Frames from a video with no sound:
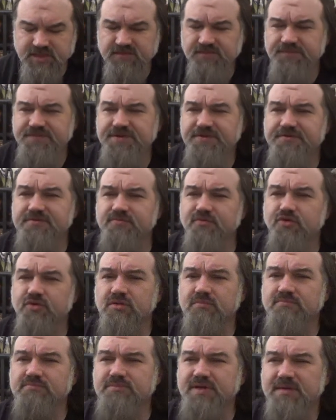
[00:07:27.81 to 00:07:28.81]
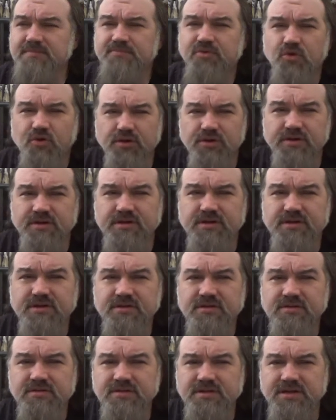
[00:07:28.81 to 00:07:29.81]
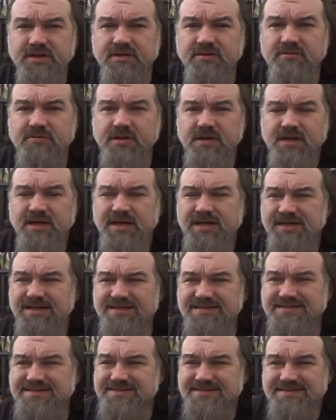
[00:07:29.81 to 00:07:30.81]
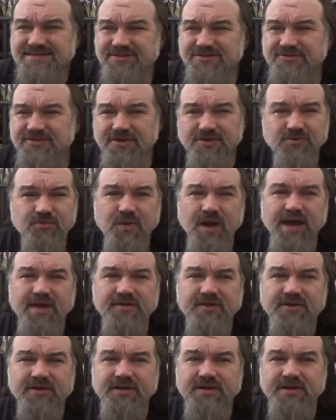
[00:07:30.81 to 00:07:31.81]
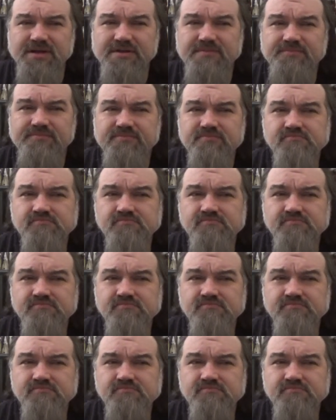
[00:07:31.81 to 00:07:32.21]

feels more important, you know? Because there's no way they're